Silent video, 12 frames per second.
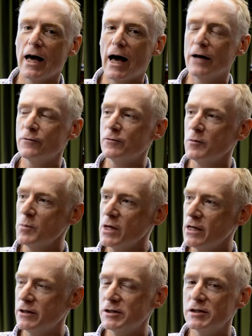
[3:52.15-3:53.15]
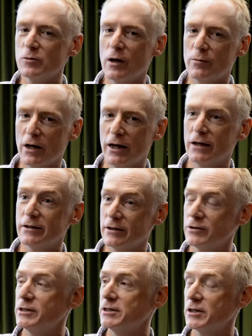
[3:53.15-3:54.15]
And for me, this is where my
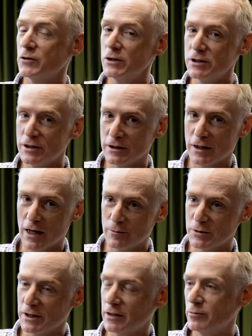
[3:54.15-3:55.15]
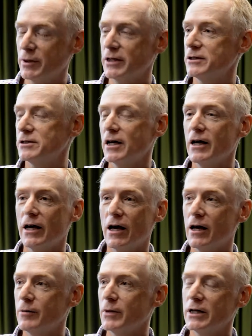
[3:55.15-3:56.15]
identity as a Christian comes in, because
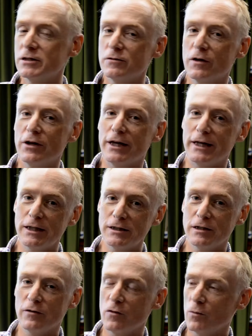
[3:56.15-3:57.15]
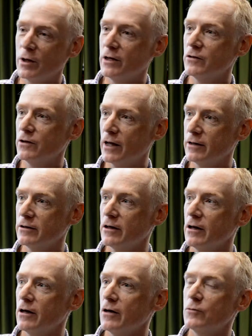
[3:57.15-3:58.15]
it's very easy for me to then
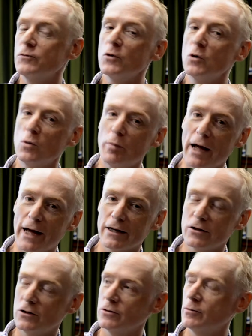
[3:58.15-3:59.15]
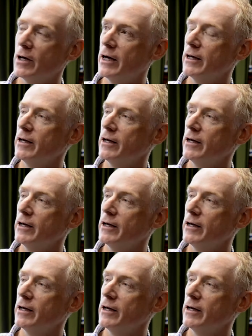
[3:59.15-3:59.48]
fall back on my